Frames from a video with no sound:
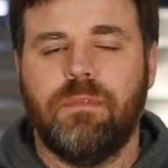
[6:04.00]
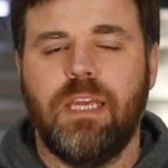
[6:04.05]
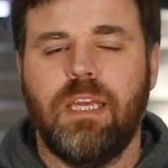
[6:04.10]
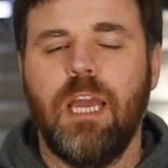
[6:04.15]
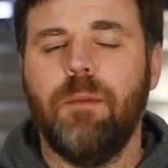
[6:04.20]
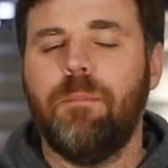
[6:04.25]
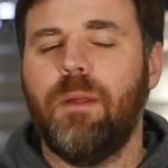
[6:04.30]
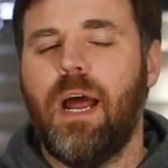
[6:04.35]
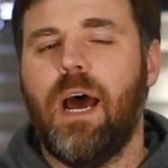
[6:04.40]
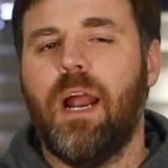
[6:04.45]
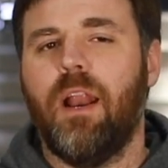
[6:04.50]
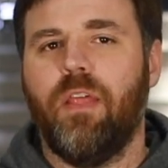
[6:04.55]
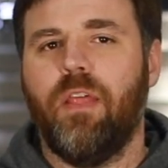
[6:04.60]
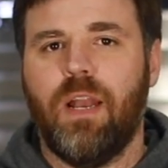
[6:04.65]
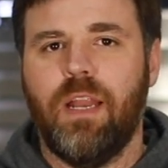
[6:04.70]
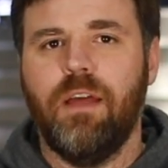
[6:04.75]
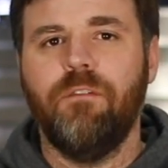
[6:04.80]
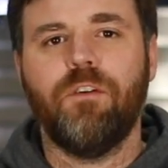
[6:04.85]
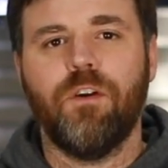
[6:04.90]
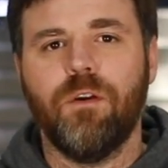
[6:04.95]
keep it out of the
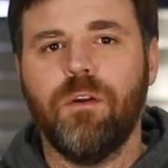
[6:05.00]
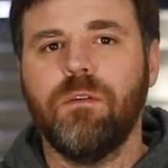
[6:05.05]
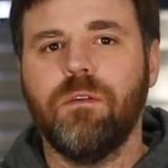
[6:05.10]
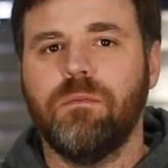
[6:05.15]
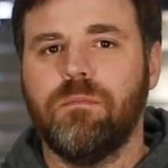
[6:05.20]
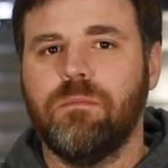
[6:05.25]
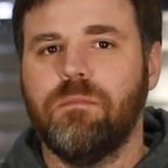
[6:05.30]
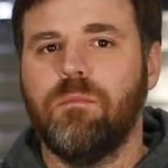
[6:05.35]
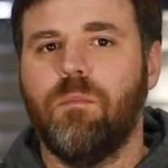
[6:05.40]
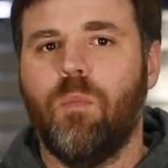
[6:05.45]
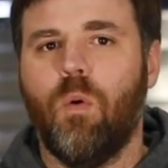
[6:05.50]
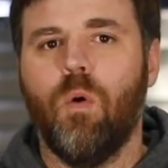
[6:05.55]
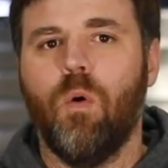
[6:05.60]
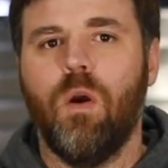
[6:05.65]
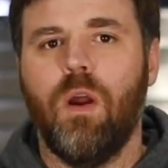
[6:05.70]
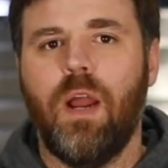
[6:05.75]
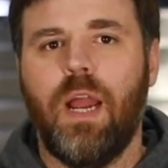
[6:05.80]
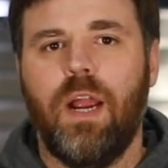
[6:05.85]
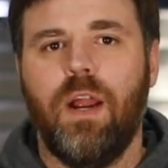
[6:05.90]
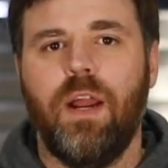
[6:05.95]
lifter
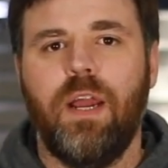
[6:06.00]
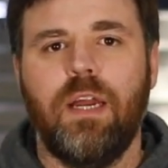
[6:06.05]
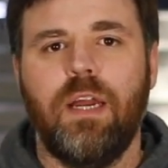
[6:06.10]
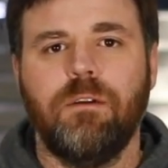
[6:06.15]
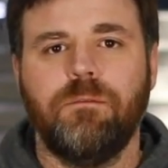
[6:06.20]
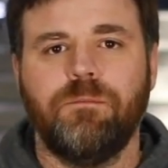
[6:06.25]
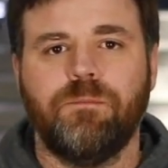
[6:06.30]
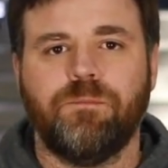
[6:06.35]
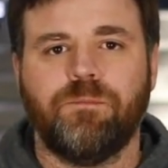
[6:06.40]
bore area